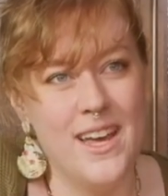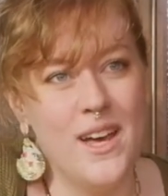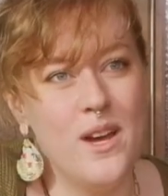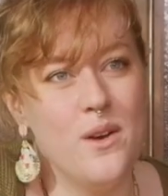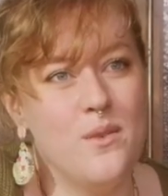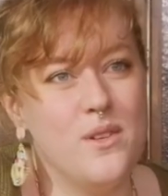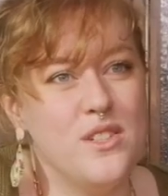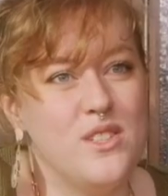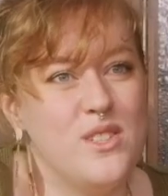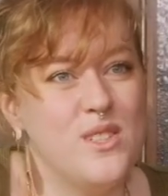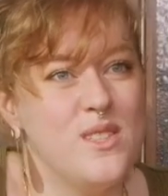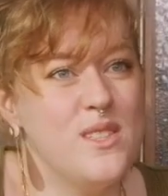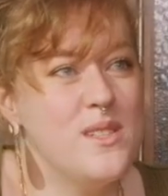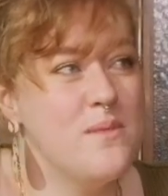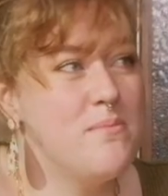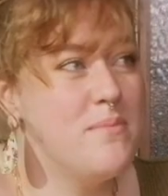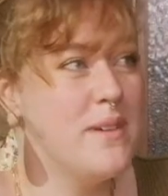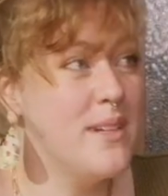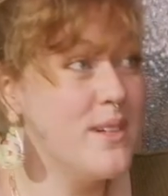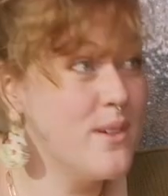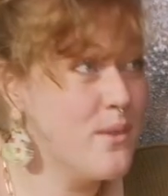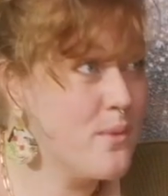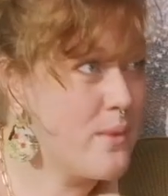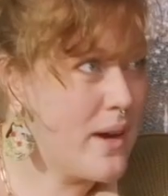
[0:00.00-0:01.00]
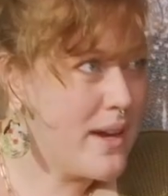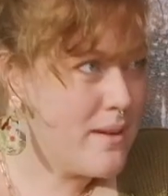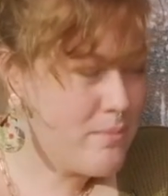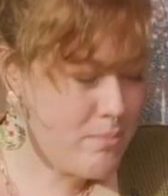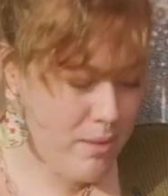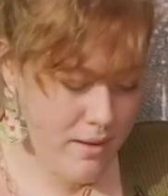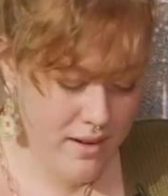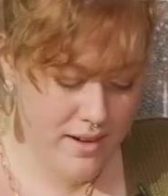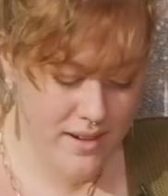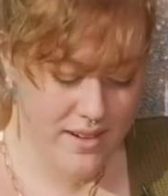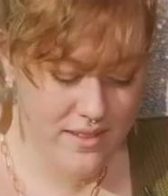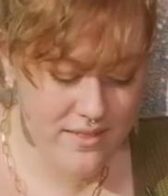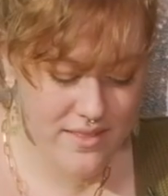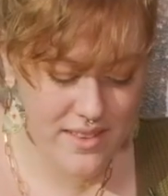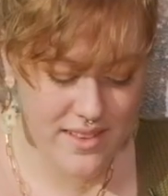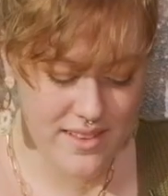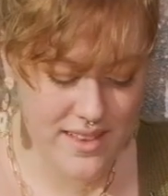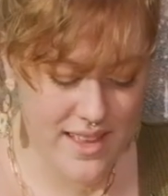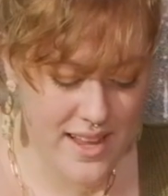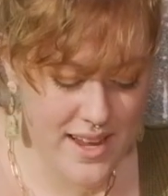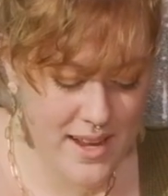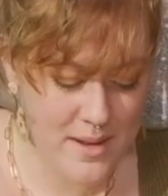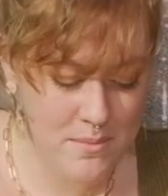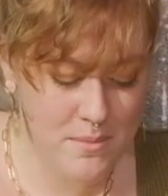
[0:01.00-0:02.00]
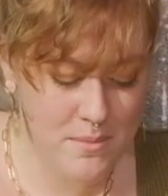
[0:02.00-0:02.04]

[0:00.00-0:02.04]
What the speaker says: which is the bitter white part of the lime.